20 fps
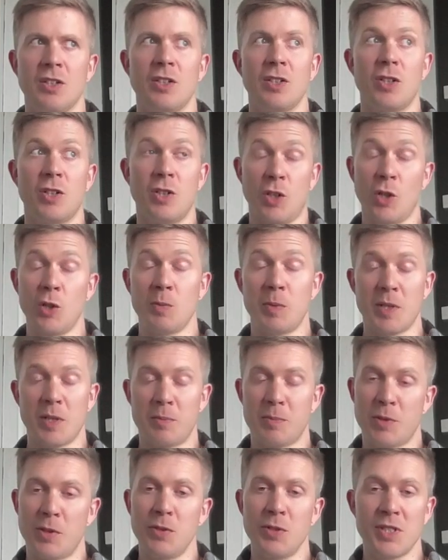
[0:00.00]
global
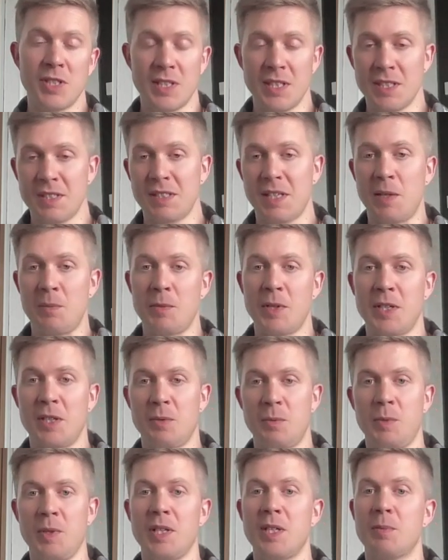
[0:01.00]
approach in the same way that
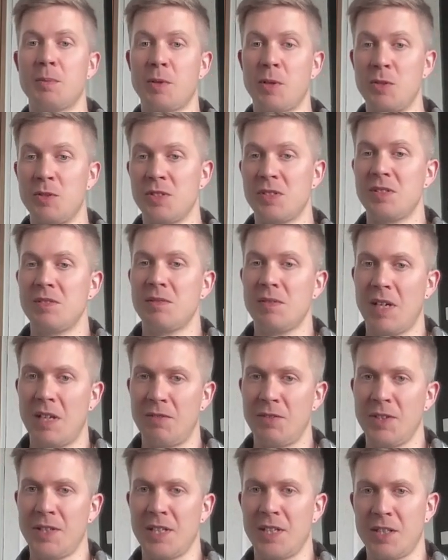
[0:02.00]
we approach
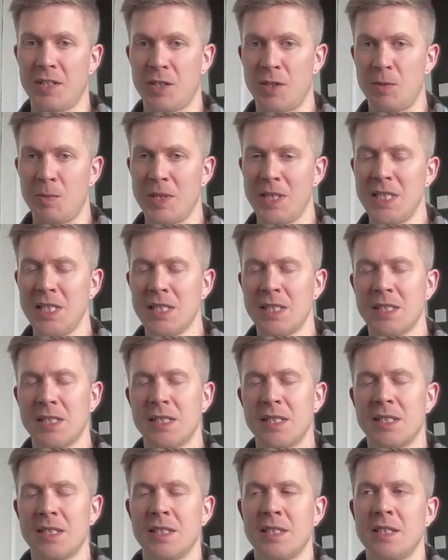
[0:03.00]
everything globally.
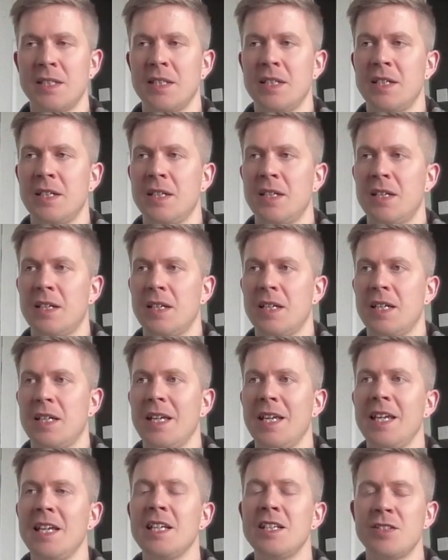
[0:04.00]

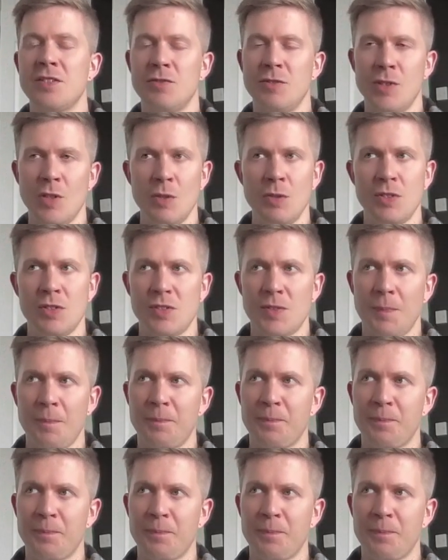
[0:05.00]
Ease of use.